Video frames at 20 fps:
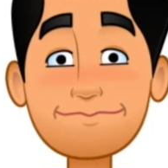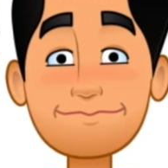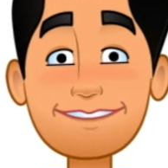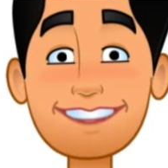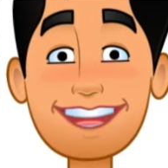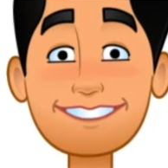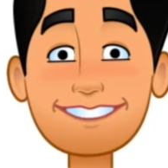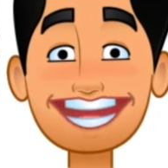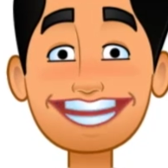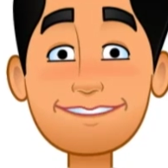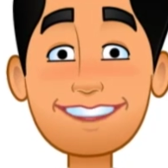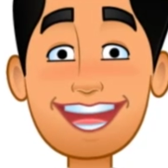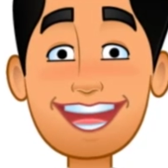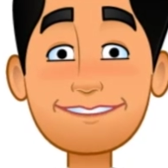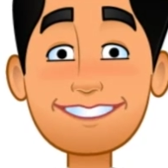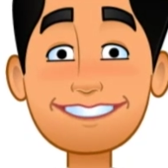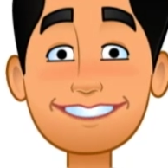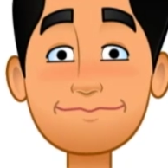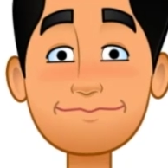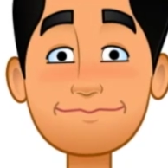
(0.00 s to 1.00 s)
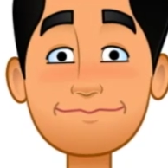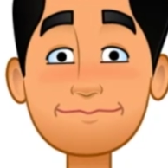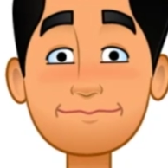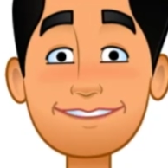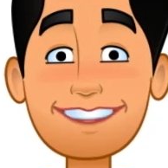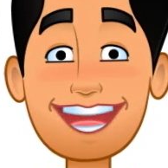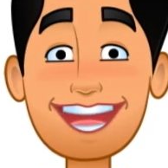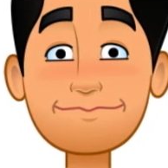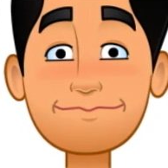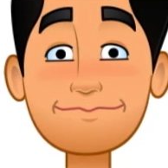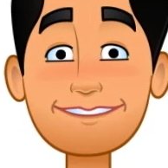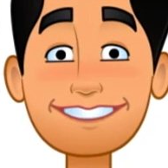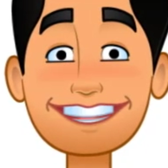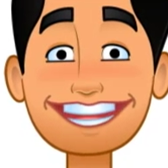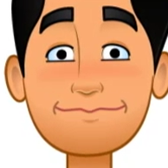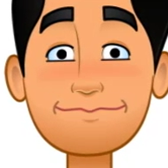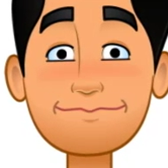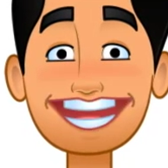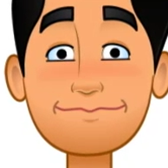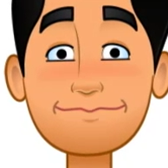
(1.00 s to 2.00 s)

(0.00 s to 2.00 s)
One side is 10-inch